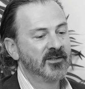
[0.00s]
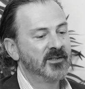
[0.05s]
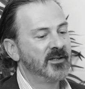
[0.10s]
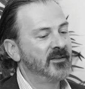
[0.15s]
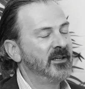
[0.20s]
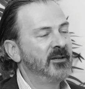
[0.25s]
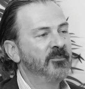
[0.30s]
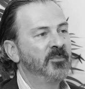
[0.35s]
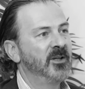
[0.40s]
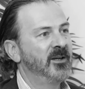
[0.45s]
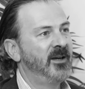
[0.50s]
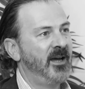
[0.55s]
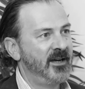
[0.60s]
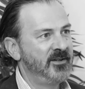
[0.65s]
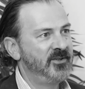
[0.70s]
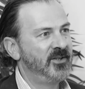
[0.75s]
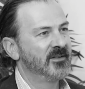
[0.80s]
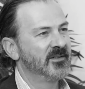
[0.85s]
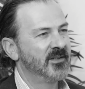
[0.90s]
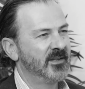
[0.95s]
So the
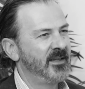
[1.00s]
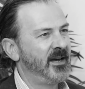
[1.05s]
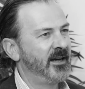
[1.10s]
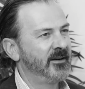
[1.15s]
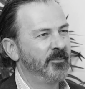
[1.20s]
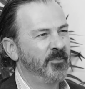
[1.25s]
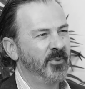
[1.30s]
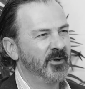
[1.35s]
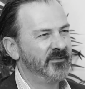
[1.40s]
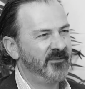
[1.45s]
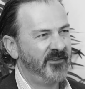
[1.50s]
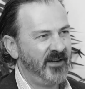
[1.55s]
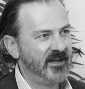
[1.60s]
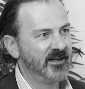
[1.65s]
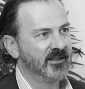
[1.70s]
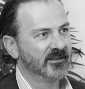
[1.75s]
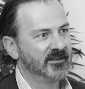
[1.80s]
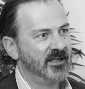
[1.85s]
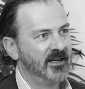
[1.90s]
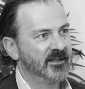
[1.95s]
implications of that are
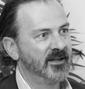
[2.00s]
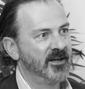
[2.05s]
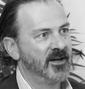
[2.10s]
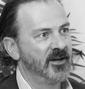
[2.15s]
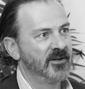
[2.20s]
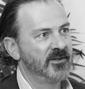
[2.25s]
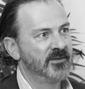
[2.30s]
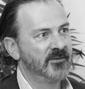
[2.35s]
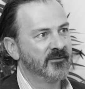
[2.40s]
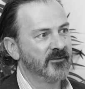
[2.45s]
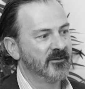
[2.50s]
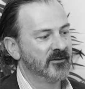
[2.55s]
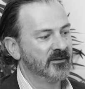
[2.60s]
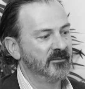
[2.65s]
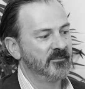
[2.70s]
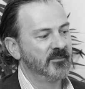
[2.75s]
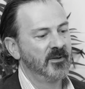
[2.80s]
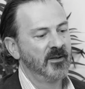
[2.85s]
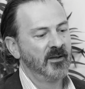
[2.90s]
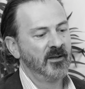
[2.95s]
profound. That goes
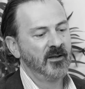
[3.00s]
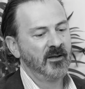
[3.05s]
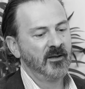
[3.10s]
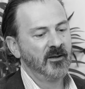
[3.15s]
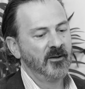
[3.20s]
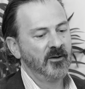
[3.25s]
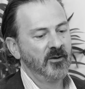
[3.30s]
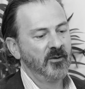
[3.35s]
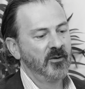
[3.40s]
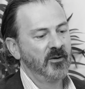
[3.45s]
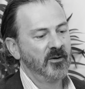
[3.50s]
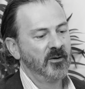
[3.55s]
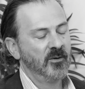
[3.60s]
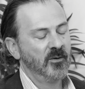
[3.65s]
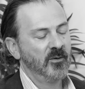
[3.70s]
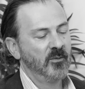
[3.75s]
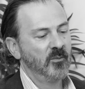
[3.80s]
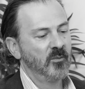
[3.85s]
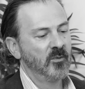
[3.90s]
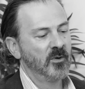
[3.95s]
from
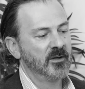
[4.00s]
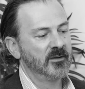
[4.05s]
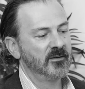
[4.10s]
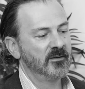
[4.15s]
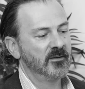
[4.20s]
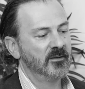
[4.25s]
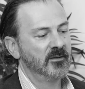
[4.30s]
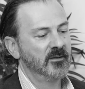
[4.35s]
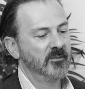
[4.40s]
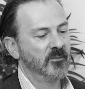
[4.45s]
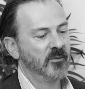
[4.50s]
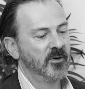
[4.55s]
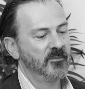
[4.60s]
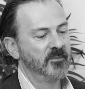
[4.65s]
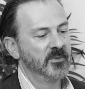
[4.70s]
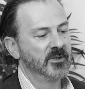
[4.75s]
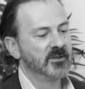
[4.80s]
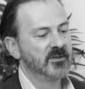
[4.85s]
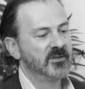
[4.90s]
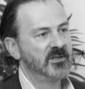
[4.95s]
what
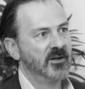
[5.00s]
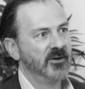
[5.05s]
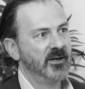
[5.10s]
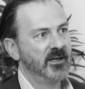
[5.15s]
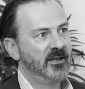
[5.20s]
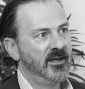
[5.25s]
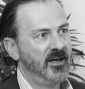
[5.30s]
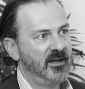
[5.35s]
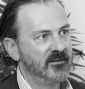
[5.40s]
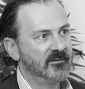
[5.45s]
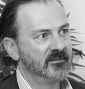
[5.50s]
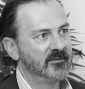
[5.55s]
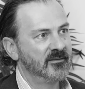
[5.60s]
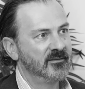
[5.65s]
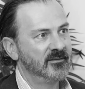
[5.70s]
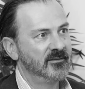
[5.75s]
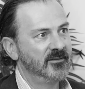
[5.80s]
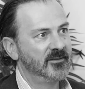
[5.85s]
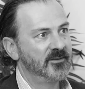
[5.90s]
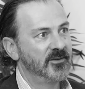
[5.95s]
what military kit
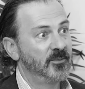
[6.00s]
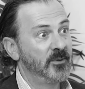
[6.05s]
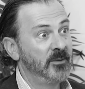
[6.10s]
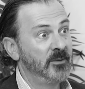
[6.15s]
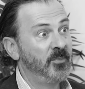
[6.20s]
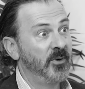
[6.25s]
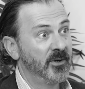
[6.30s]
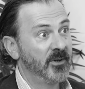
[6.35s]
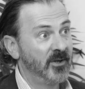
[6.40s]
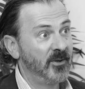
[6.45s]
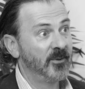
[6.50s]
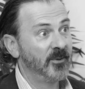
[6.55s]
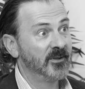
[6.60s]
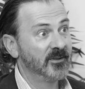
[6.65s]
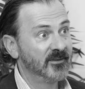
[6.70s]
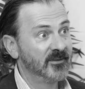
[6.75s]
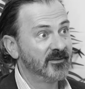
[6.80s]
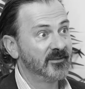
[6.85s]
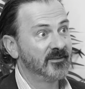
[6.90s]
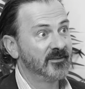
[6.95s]
do we
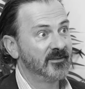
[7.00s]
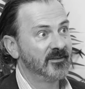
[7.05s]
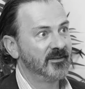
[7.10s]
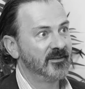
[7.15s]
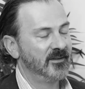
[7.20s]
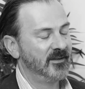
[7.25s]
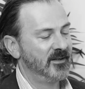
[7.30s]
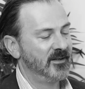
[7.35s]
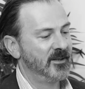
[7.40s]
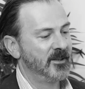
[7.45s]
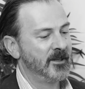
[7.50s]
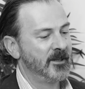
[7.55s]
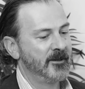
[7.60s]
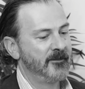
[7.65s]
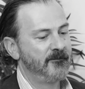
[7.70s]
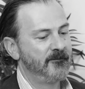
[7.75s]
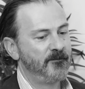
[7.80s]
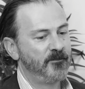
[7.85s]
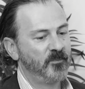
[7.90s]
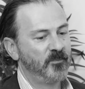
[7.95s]
procure,
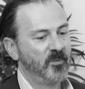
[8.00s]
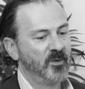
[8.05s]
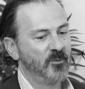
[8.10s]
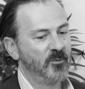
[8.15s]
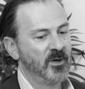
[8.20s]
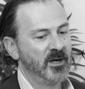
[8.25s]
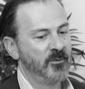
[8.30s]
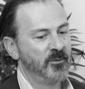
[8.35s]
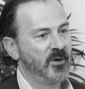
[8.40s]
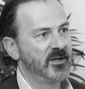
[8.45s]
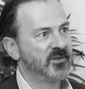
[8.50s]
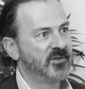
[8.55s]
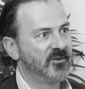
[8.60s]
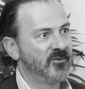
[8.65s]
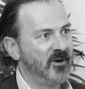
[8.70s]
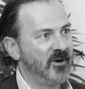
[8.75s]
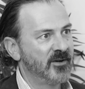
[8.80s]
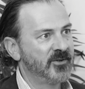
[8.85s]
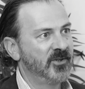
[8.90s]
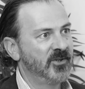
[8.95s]
um, the way we're
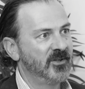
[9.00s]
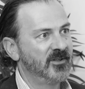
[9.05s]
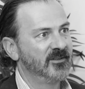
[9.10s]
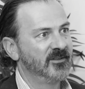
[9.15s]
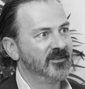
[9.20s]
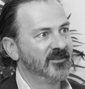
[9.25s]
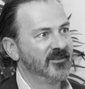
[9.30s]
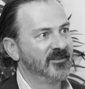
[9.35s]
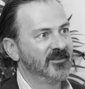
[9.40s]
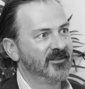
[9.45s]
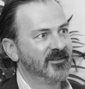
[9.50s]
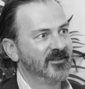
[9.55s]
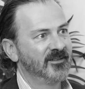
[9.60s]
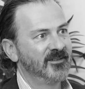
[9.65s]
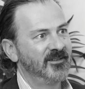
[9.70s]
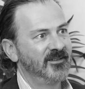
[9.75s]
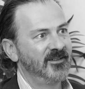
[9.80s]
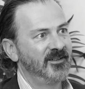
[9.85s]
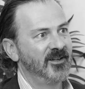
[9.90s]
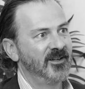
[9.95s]
structured,
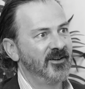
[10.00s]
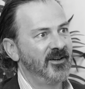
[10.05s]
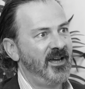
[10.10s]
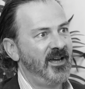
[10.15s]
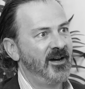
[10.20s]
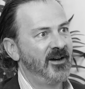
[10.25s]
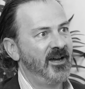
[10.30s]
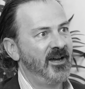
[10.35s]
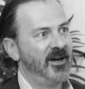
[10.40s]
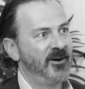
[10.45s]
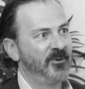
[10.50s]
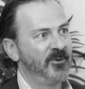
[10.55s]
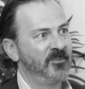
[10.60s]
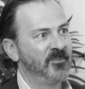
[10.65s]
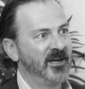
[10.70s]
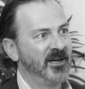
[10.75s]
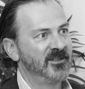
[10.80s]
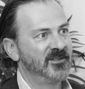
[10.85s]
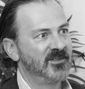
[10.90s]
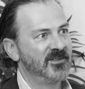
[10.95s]
you know how, how
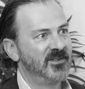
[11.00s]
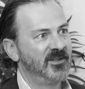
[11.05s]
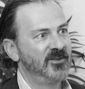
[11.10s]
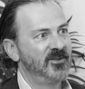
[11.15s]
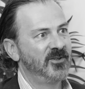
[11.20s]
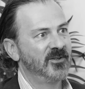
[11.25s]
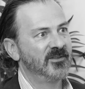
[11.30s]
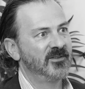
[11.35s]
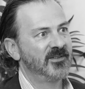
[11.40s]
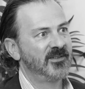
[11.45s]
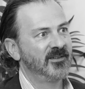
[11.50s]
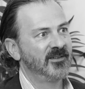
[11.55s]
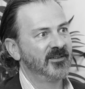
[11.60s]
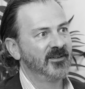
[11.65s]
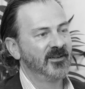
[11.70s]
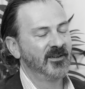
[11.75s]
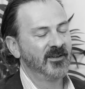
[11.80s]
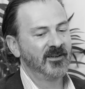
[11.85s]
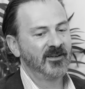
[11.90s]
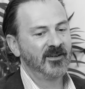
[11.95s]
we make decisions.
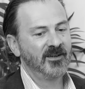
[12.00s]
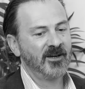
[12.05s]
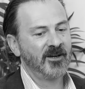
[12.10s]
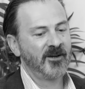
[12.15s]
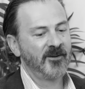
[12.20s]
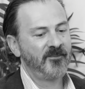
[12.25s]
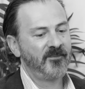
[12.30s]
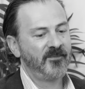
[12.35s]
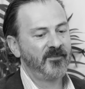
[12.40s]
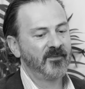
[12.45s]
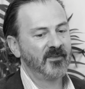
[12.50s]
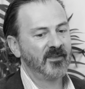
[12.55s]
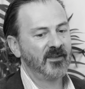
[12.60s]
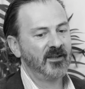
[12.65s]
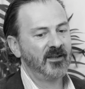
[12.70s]
Um,